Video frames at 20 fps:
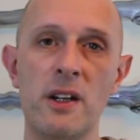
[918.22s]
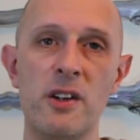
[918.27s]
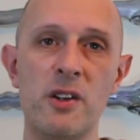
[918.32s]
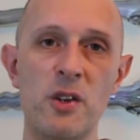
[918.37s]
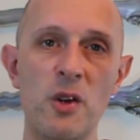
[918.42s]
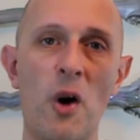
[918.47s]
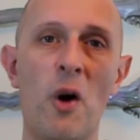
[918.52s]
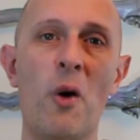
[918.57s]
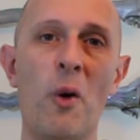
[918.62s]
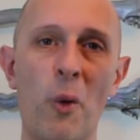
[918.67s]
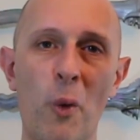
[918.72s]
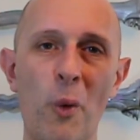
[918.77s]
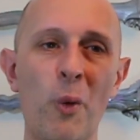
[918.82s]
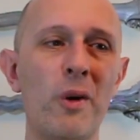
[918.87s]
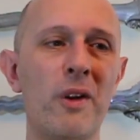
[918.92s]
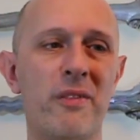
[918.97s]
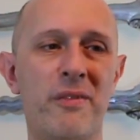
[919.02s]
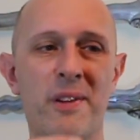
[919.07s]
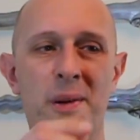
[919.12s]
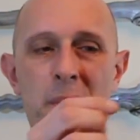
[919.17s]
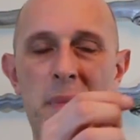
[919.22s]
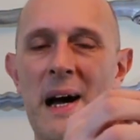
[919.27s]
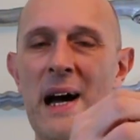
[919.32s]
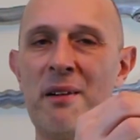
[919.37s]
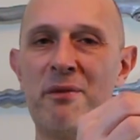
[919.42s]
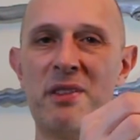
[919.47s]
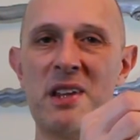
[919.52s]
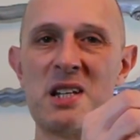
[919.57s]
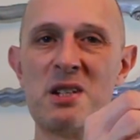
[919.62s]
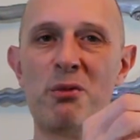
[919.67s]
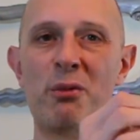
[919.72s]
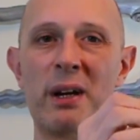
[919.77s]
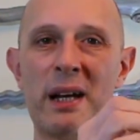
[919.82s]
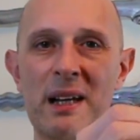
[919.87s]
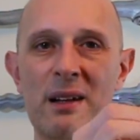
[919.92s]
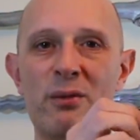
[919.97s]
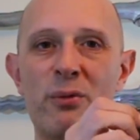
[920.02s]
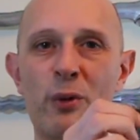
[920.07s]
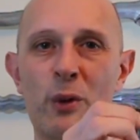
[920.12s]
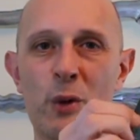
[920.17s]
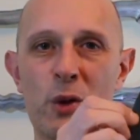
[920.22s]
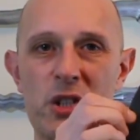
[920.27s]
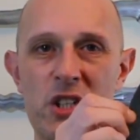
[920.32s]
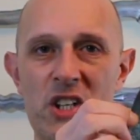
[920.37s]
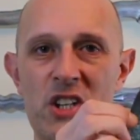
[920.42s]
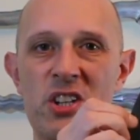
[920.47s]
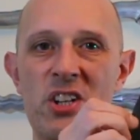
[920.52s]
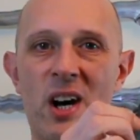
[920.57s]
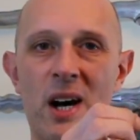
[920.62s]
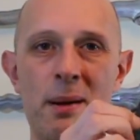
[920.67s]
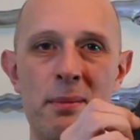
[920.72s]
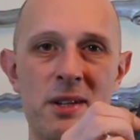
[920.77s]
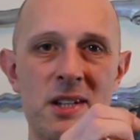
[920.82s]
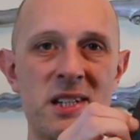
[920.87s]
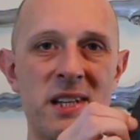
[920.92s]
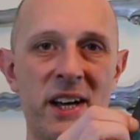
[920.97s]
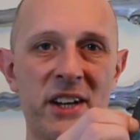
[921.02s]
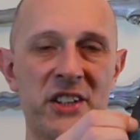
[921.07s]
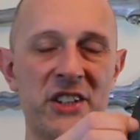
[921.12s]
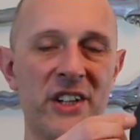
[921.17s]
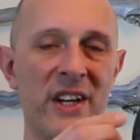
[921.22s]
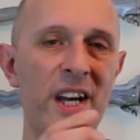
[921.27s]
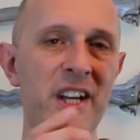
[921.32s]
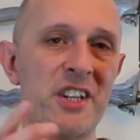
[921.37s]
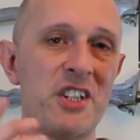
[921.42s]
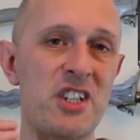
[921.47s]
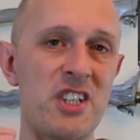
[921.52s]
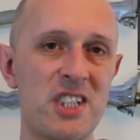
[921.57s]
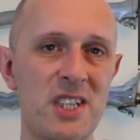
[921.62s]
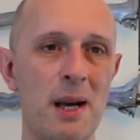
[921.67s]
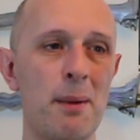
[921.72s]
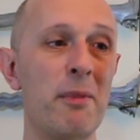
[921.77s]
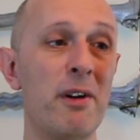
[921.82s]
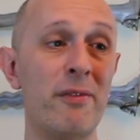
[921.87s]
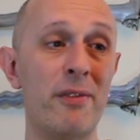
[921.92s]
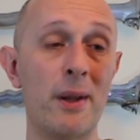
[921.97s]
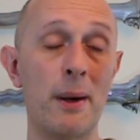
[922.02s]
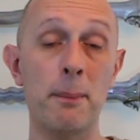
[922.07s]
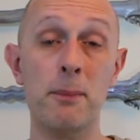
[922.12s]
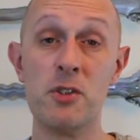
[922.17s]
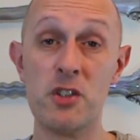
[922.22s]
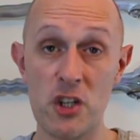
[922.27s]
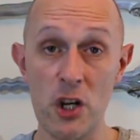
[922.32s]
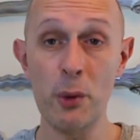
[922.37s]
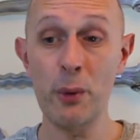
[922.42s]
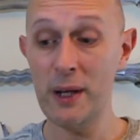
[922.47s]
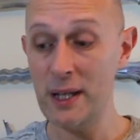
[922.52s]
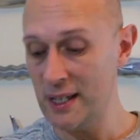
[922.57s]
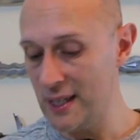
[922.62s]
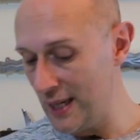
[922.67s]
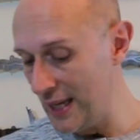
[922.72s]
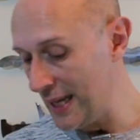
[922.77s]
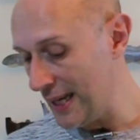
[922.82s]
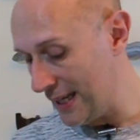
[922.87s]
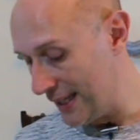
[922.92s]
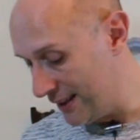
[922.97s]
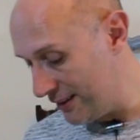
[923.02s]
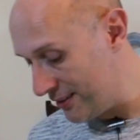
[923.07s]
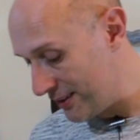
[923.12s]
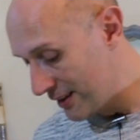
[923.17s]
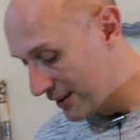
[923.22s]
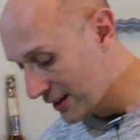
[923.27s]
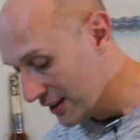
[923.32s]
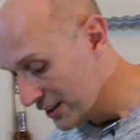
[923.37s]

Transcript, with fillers: not all of them have this reinforced diamond section edge. Some of them do indeed